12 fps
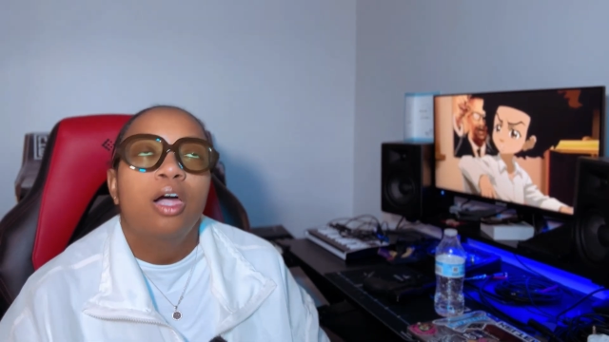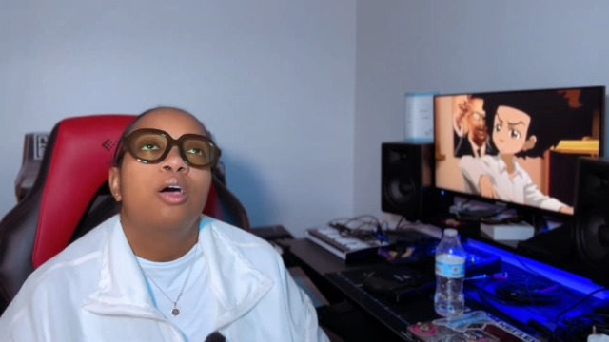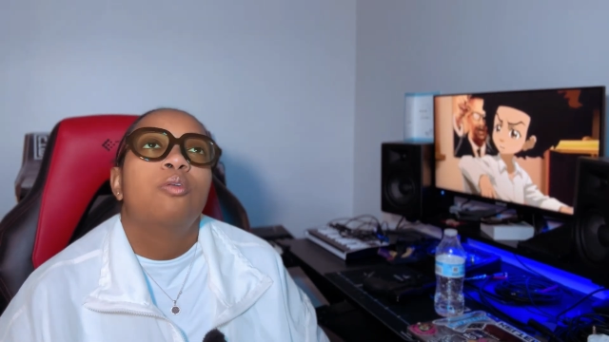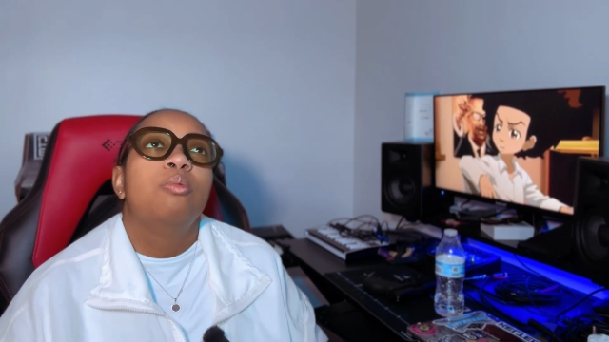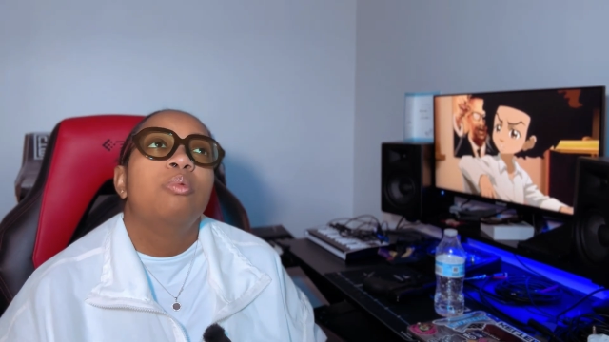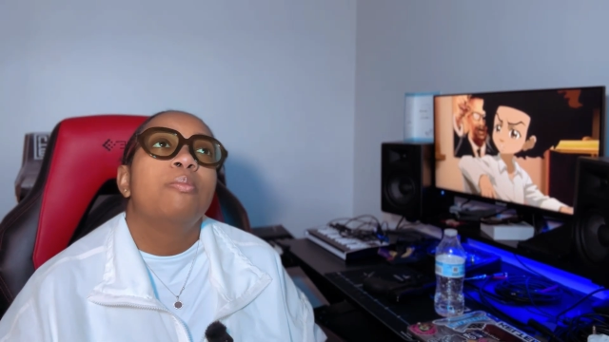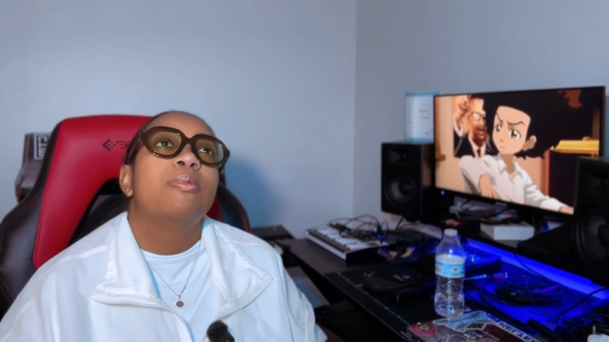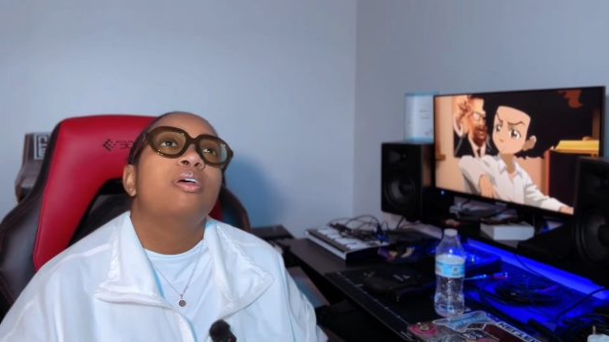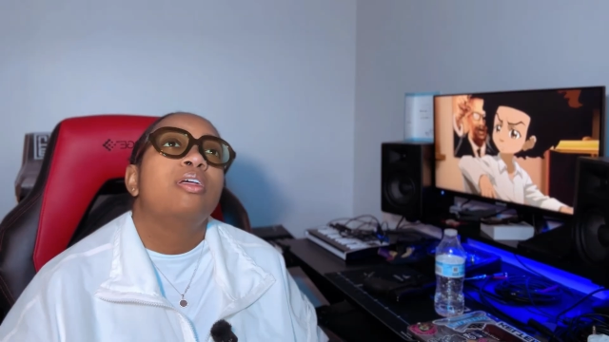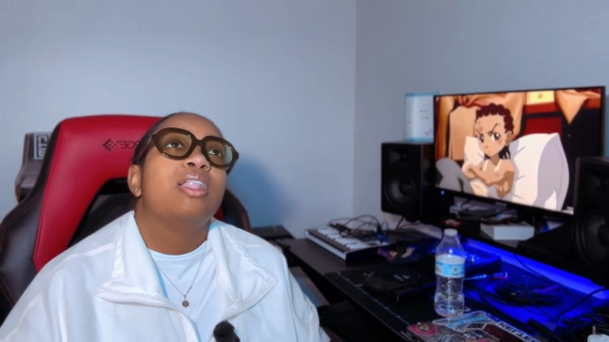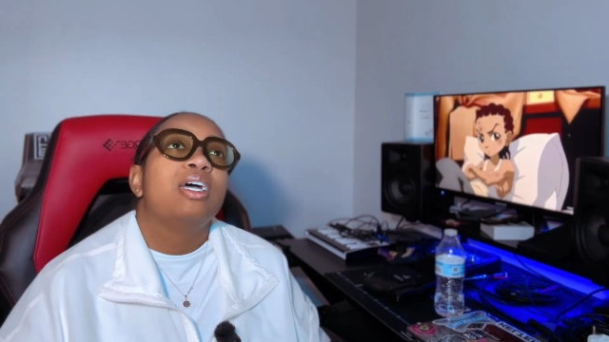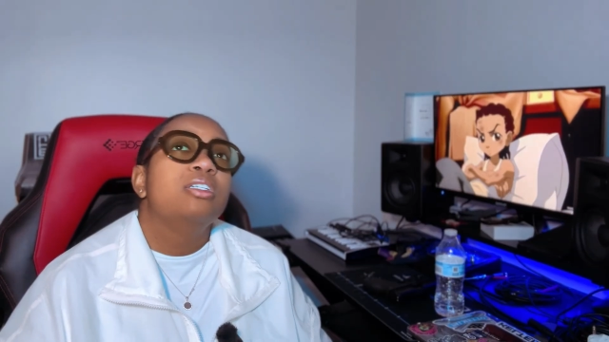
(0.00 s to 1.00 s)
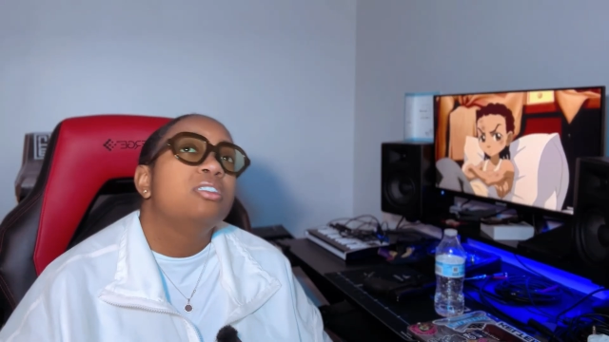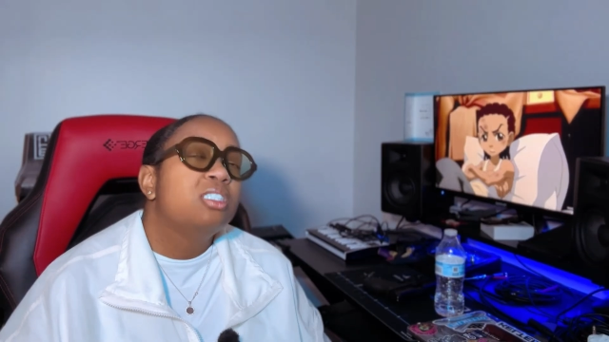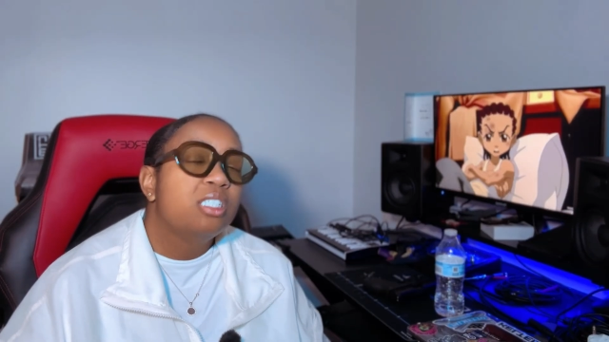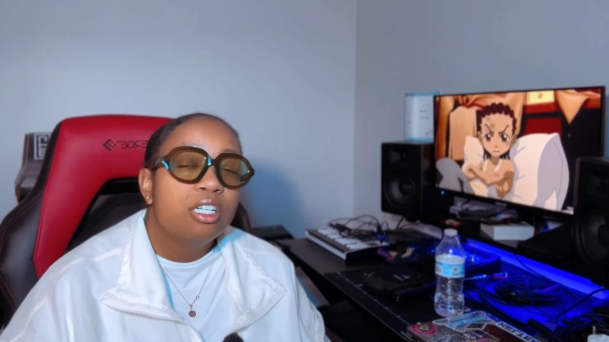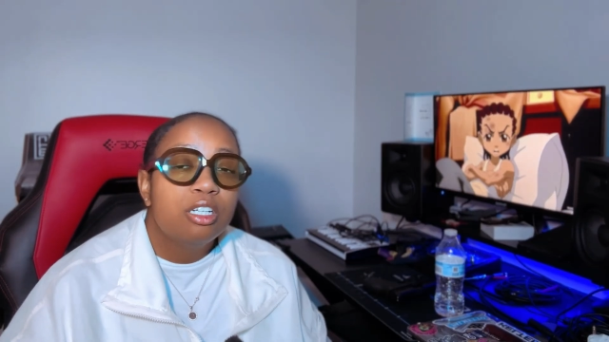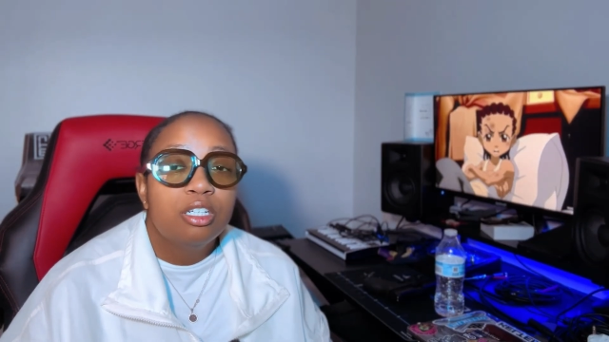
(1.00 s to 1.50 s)
Remember, like,
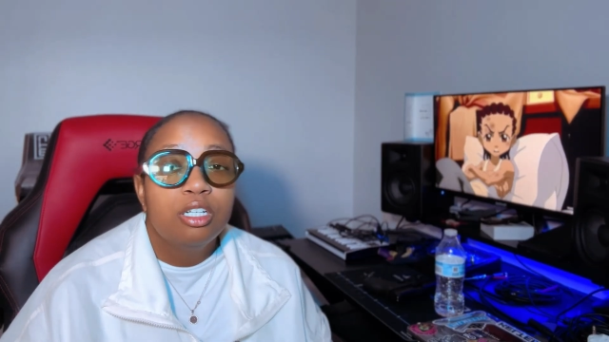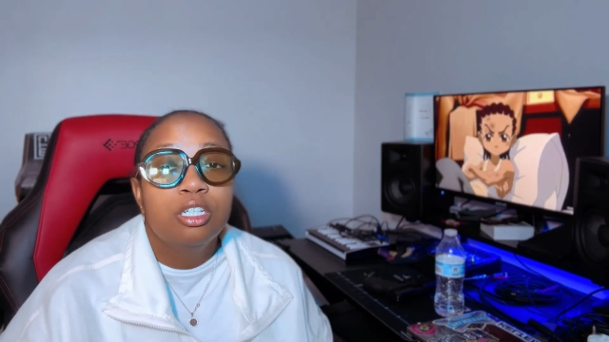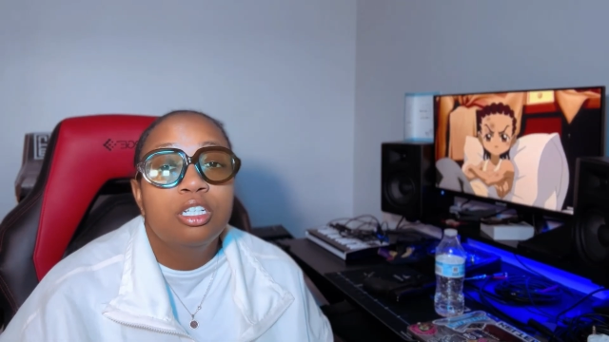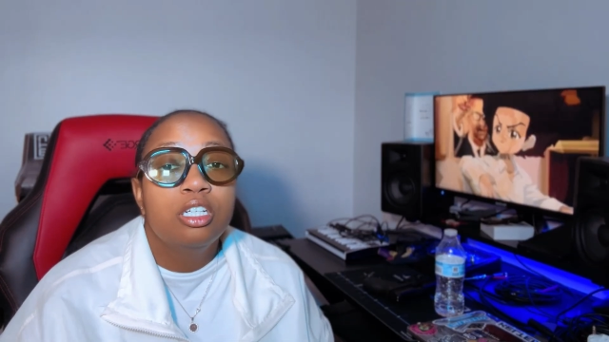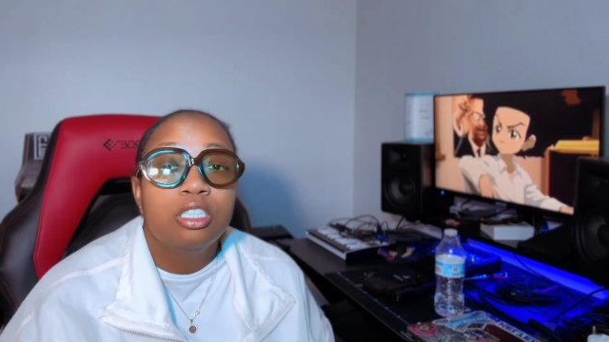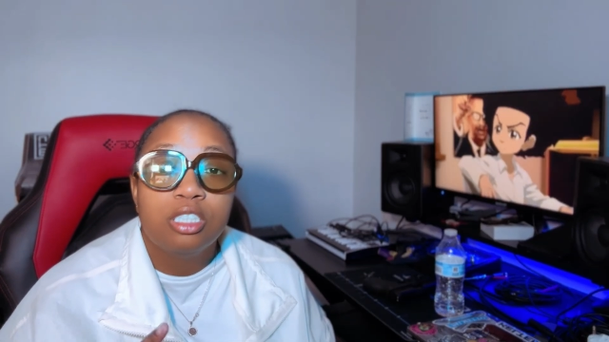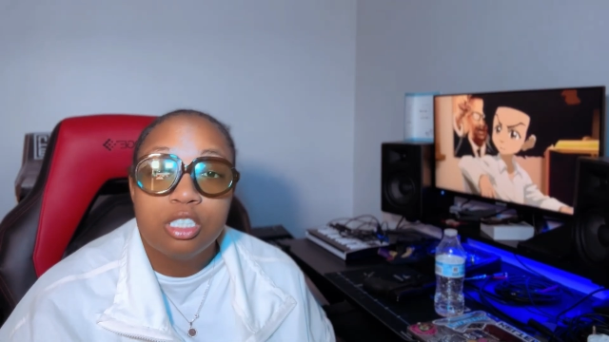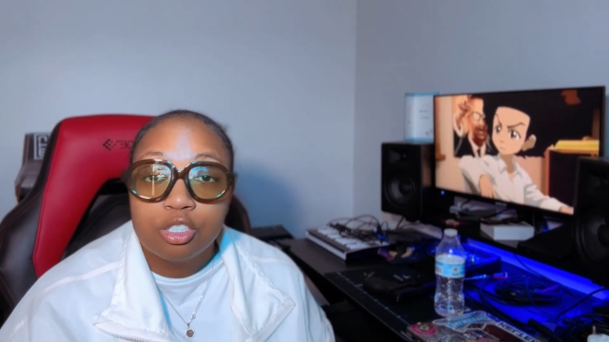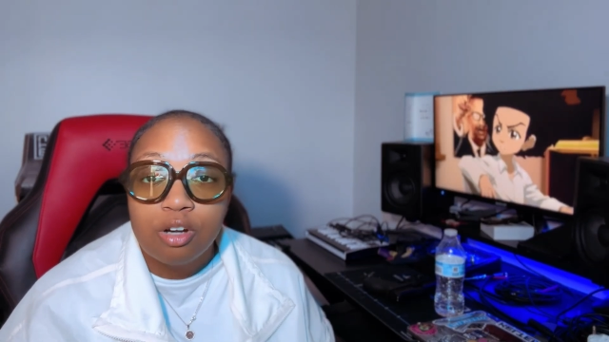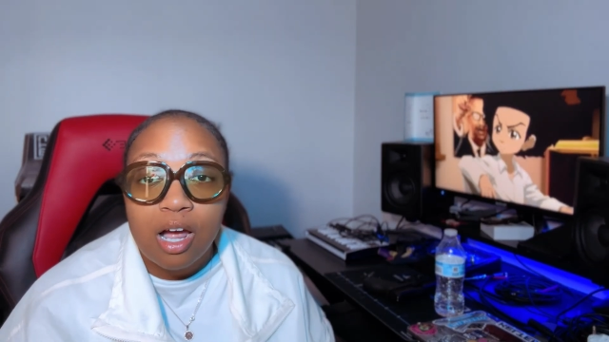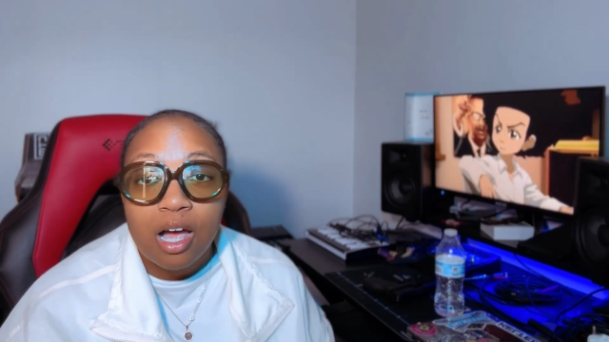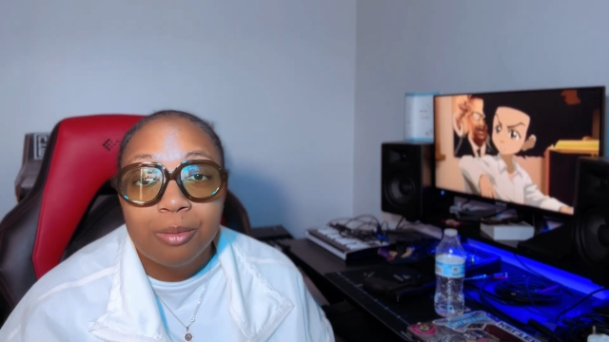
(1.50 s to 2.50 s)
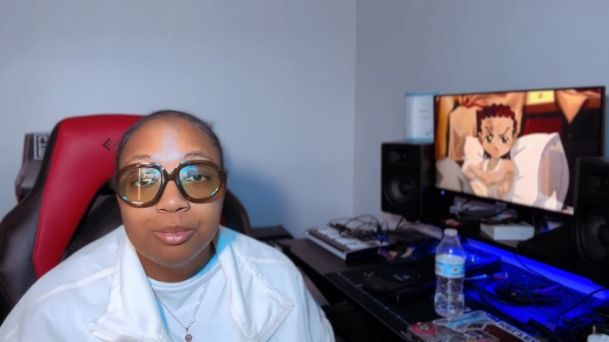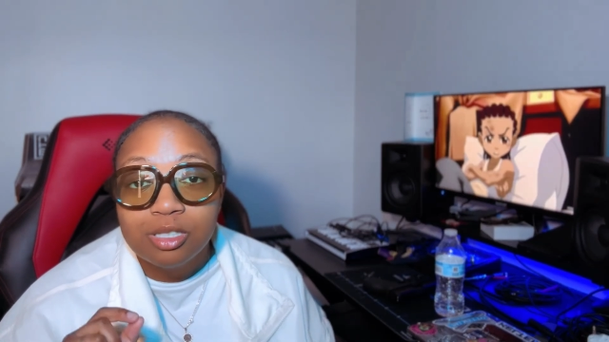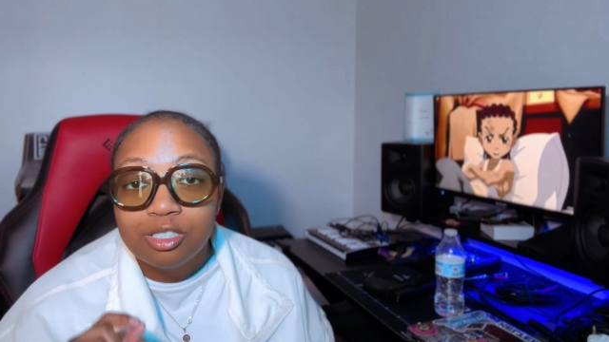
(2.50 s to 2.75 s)
share, subscribe,